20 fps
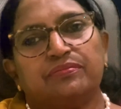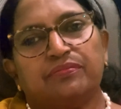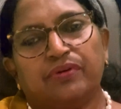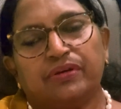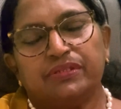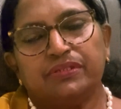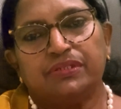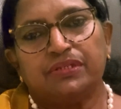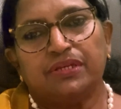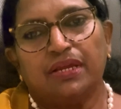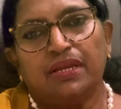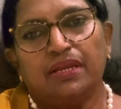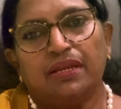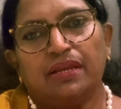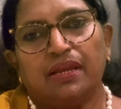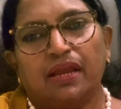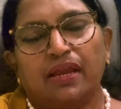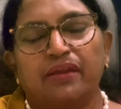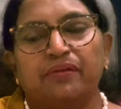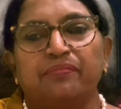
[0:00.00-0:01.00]
one child
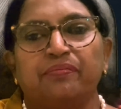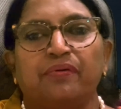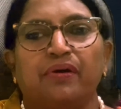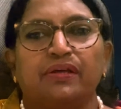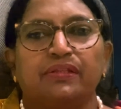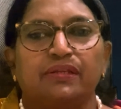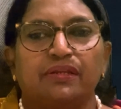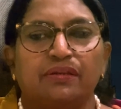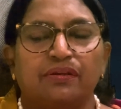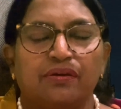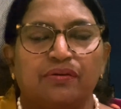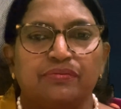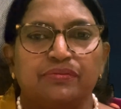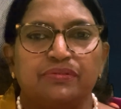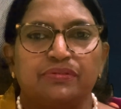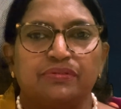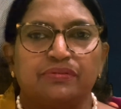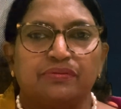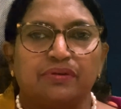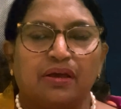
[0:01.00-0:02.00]
and father
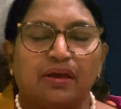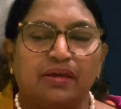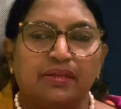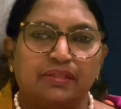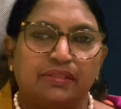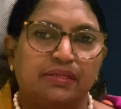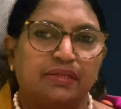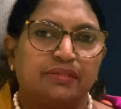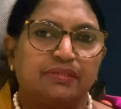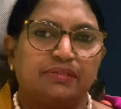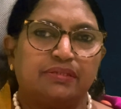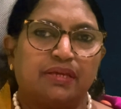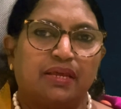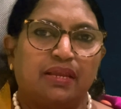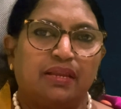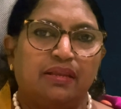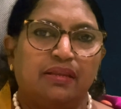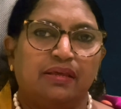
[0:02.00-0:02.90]
loves another child.